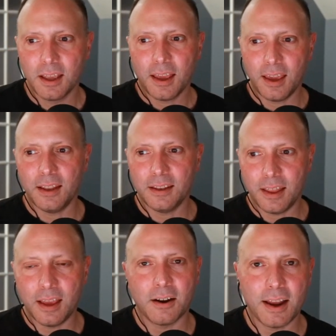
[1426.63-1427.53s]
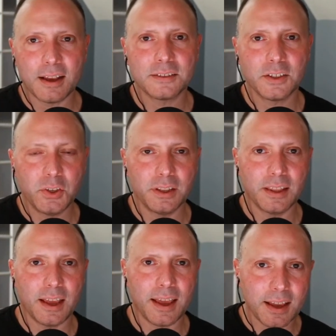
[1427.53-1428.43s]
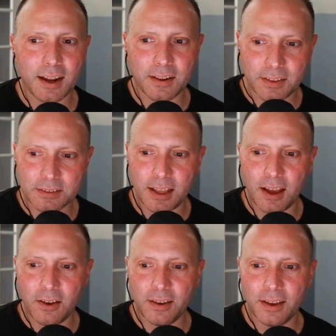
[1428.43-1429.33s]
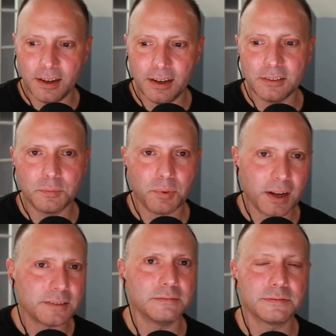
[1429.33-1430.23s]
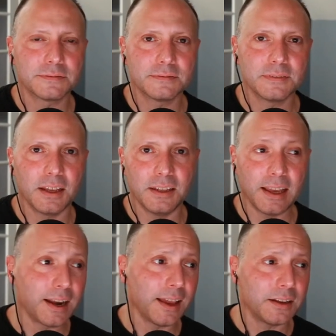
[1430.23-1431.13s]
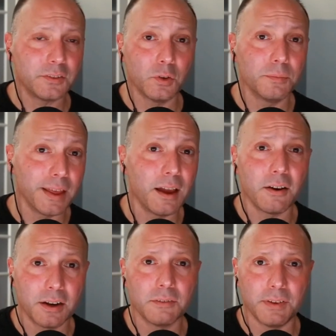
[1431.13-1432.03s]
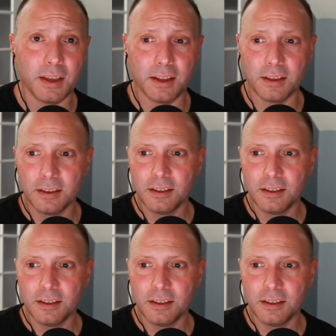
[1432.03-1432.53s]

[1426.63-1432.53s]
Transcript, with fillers: and they are executing the heck out of this now, and it is impressive. And you got to hand it to them; they are innovating.